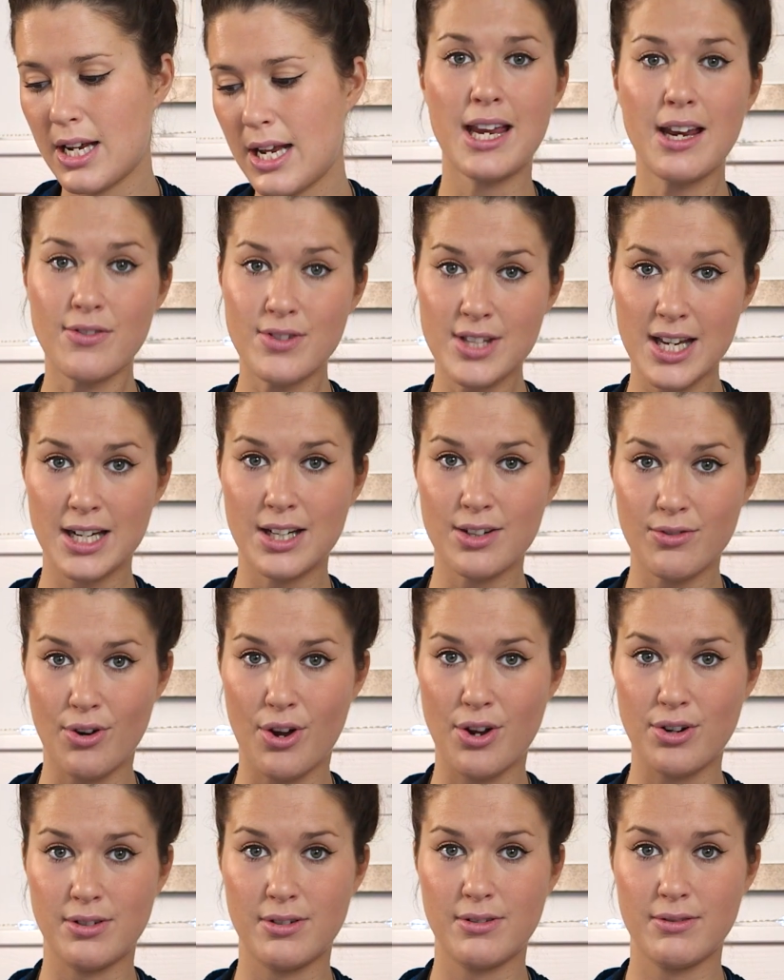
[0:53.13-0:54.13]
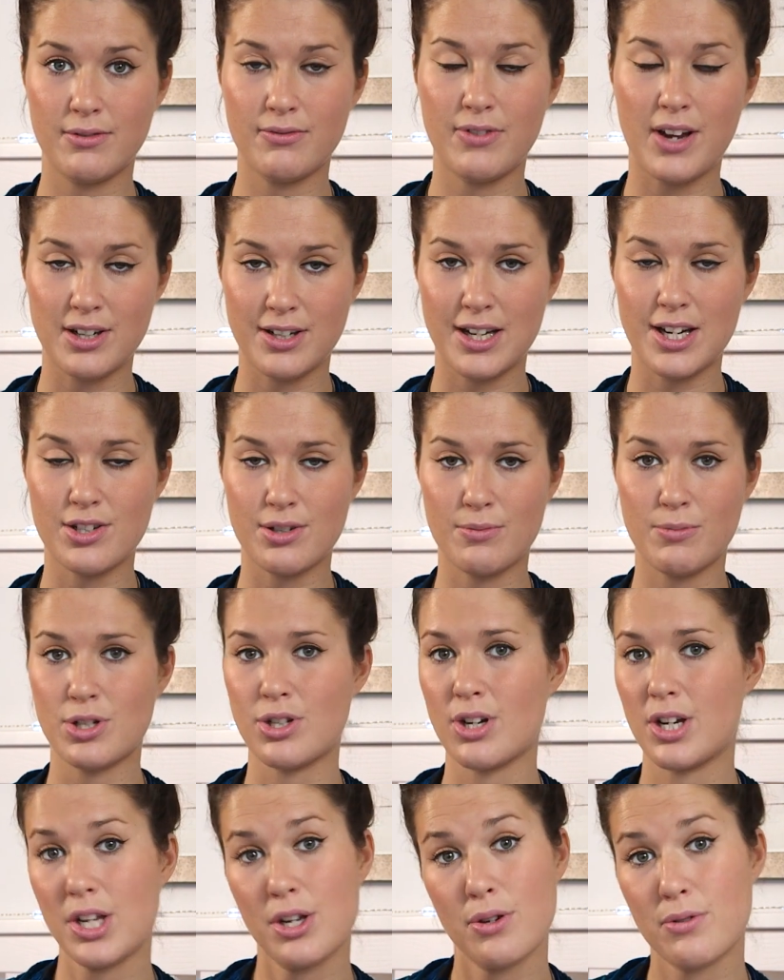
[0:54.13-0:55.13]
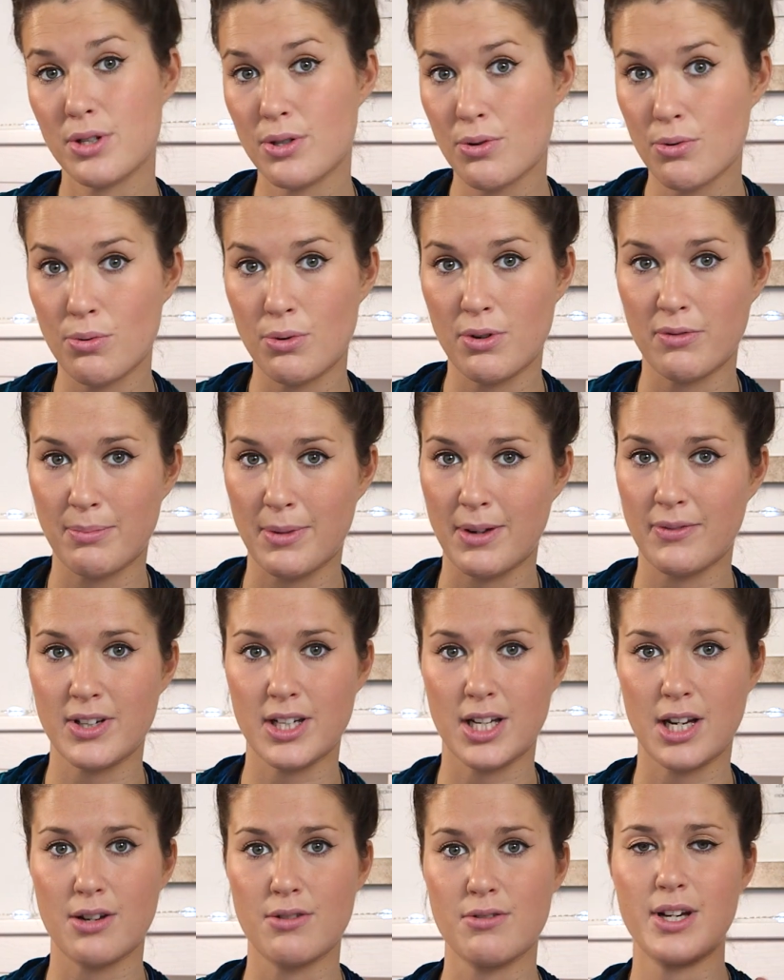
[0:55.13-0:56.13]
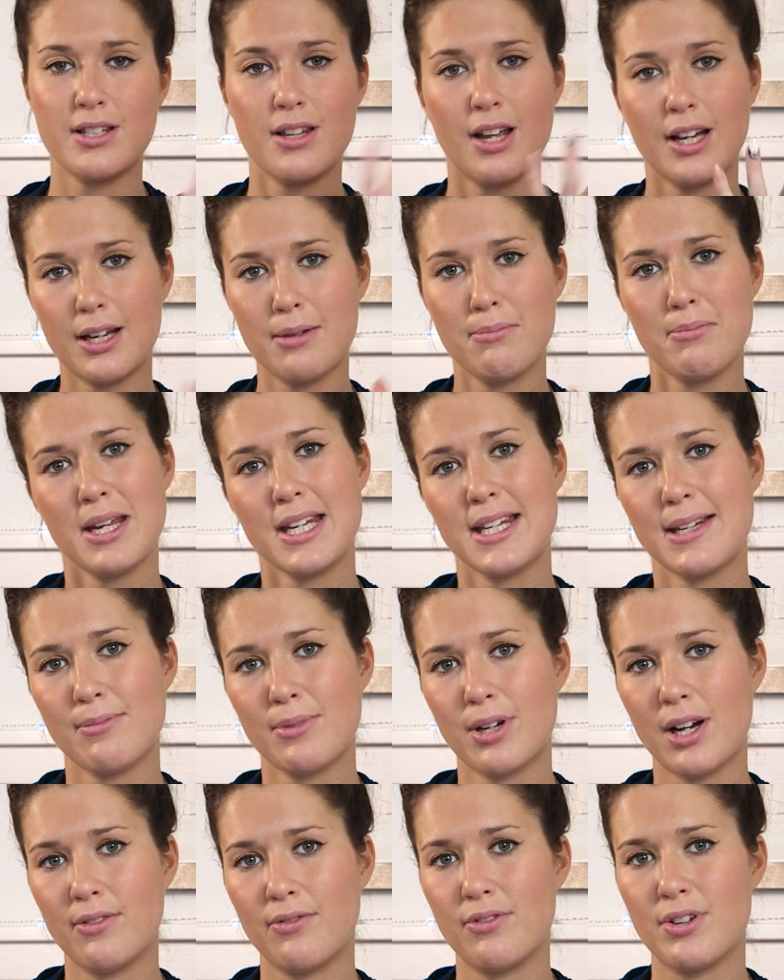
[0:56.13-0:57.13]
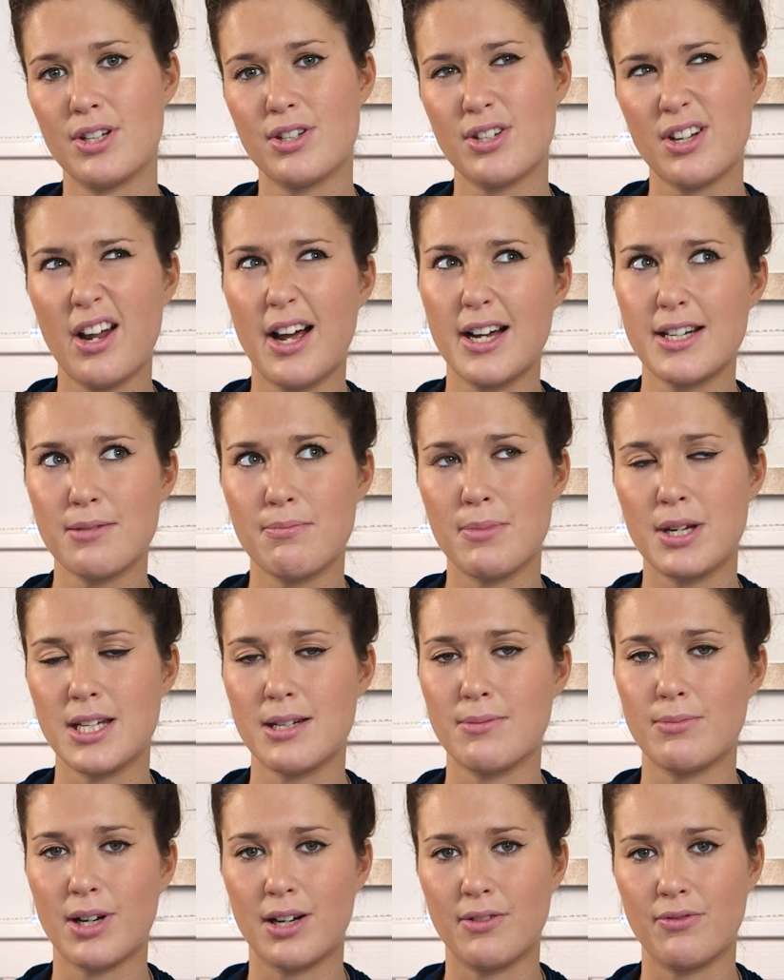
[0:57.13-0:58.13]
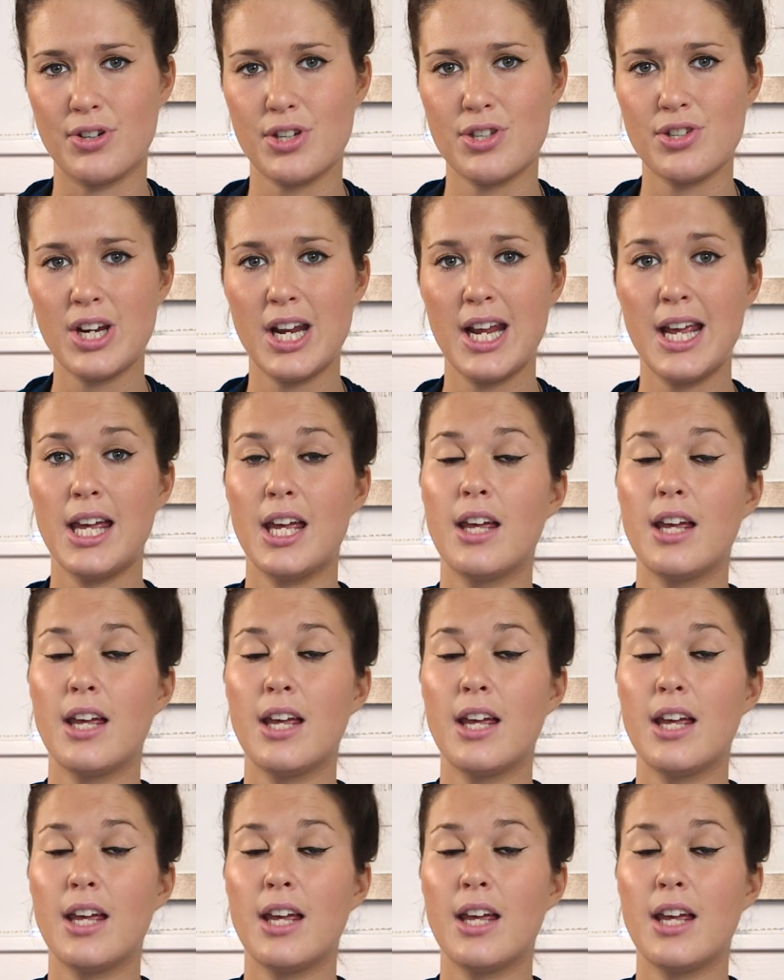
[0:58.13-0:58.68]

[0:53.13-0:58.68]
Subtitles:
Yves Saint Laurent foundation, which I use in all of my videos. It's like a medium coverage, light to medium coverage.